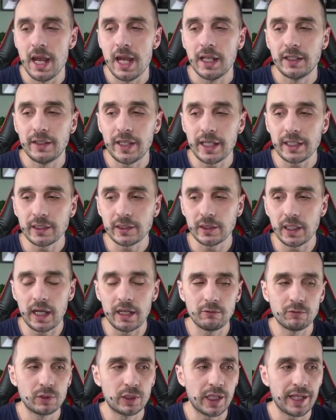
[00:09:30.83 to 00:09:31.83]
Next, I
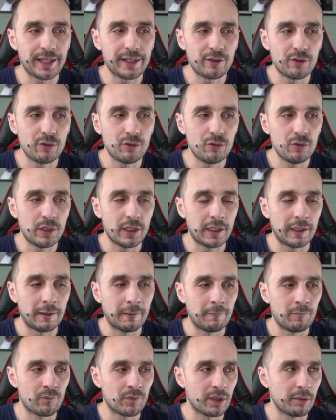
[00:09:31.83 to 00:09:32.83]
would like
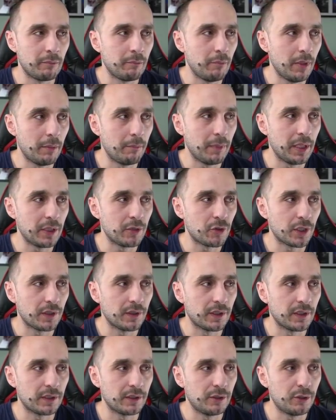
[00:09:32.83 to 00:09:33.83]
to mention
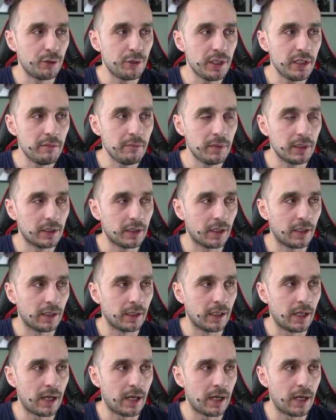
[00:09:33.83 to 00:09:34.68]
the Dream Gull